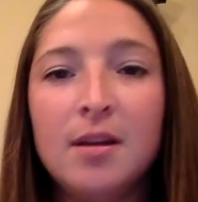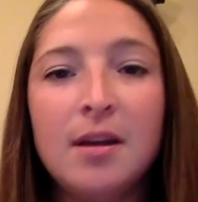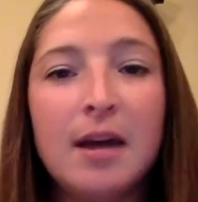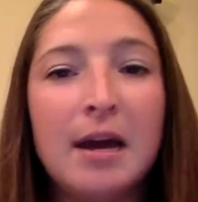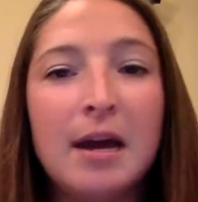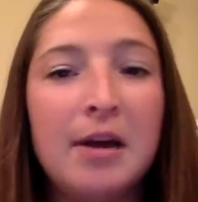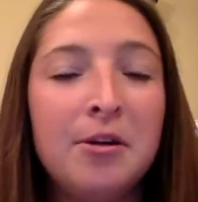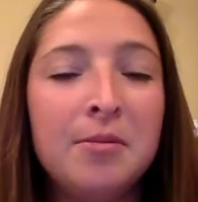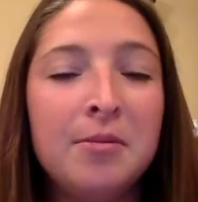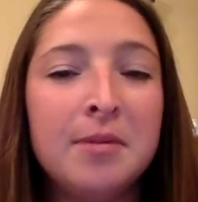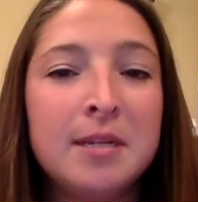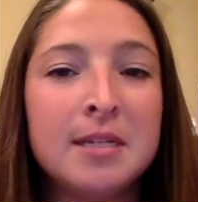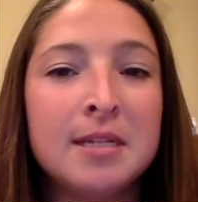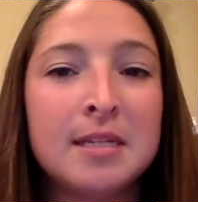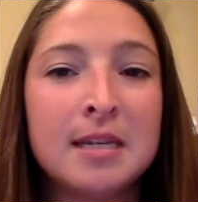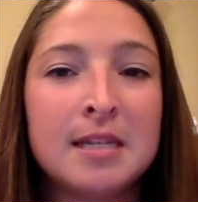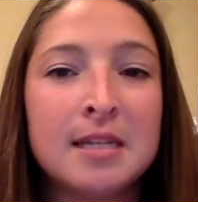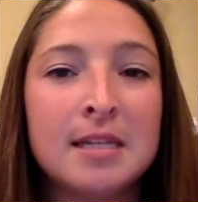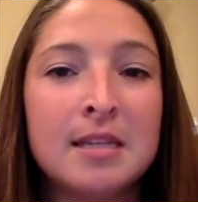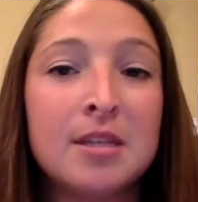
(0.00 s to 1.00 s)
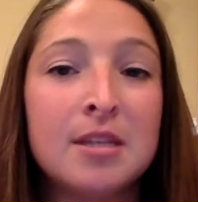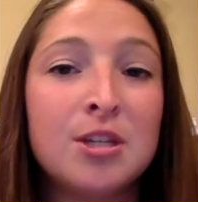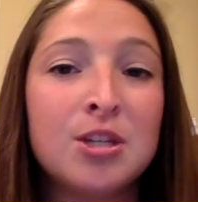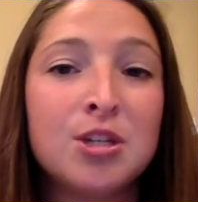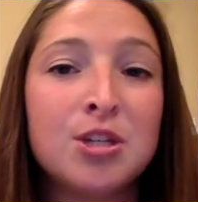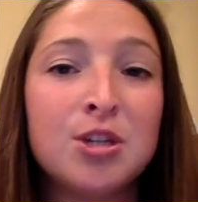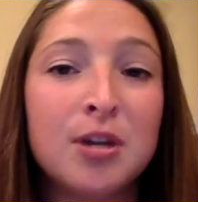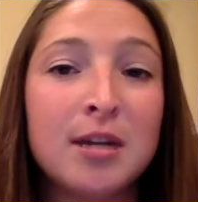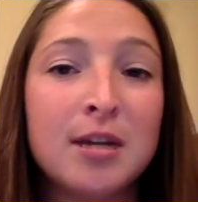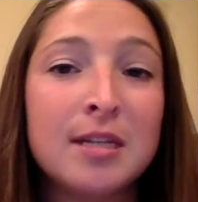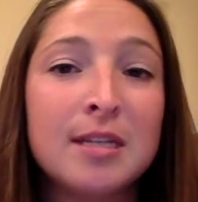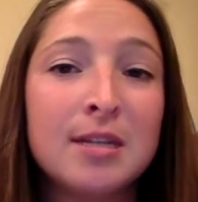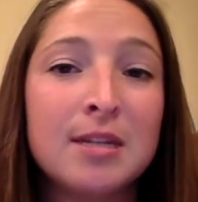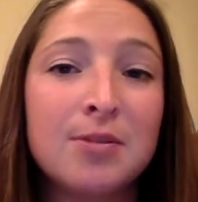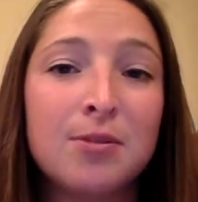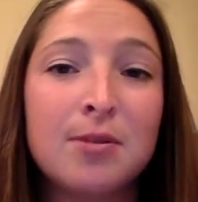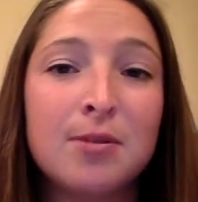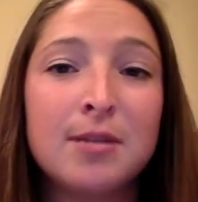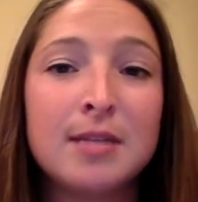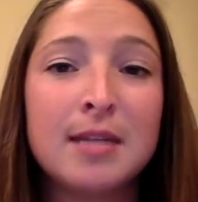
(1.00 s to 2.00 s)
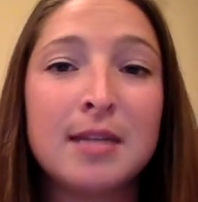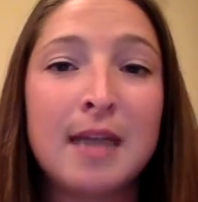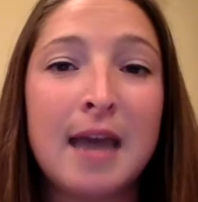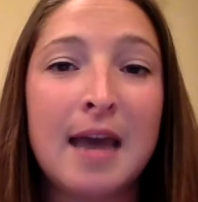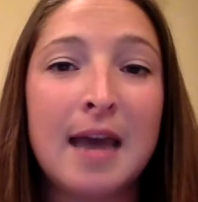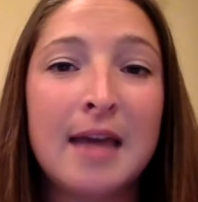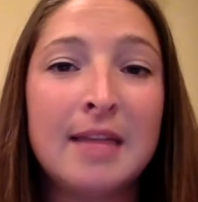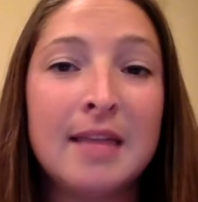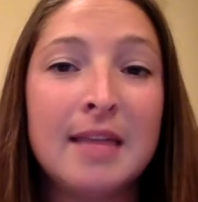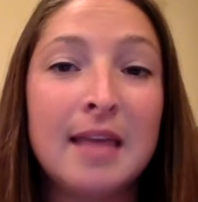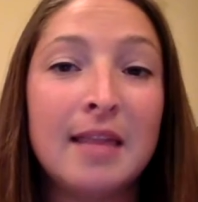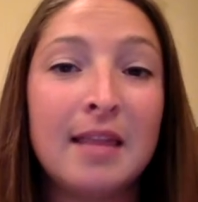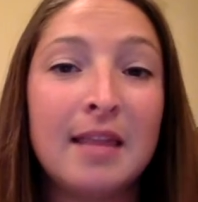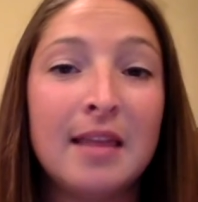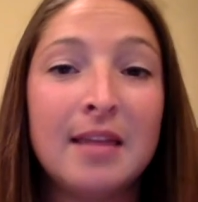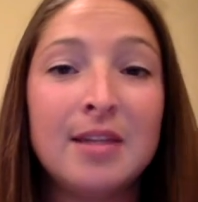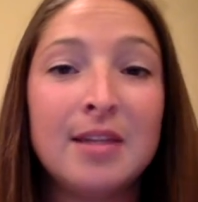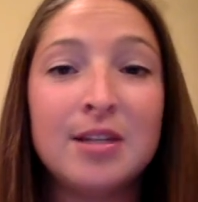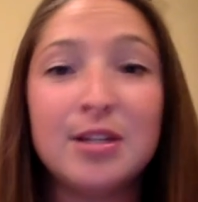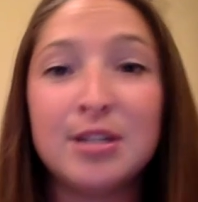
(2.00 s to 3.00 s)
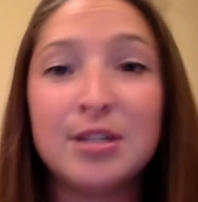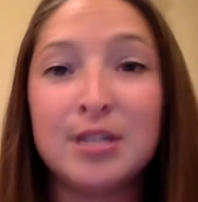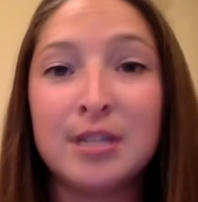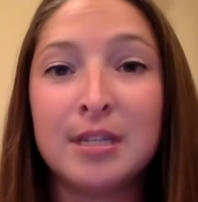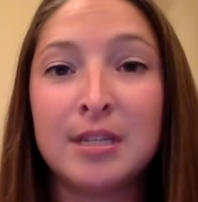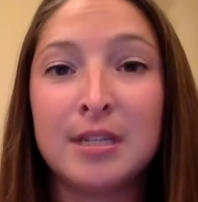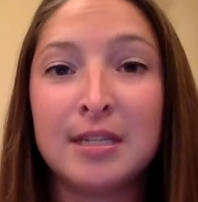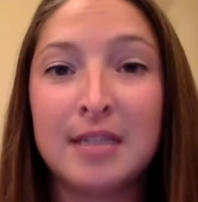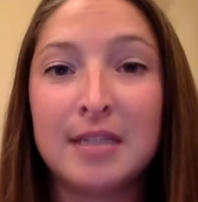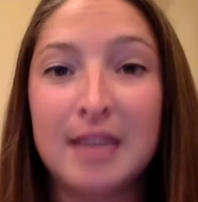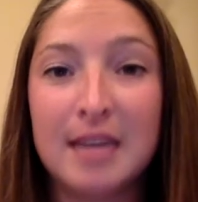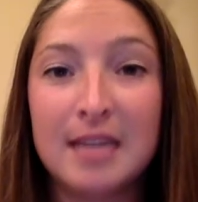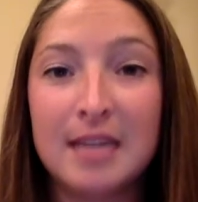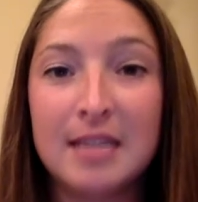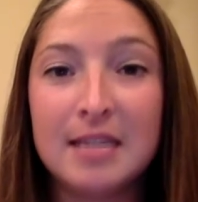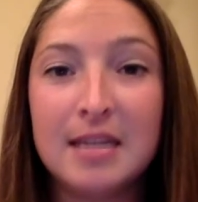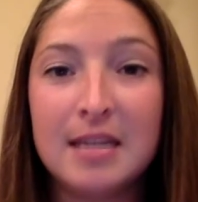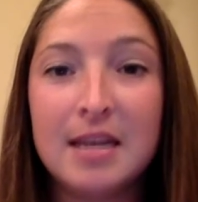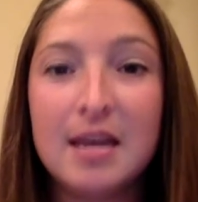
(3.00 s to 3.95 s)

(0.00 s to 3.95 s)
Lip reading: I will be discussing the strengths that Roizen had that led to her success,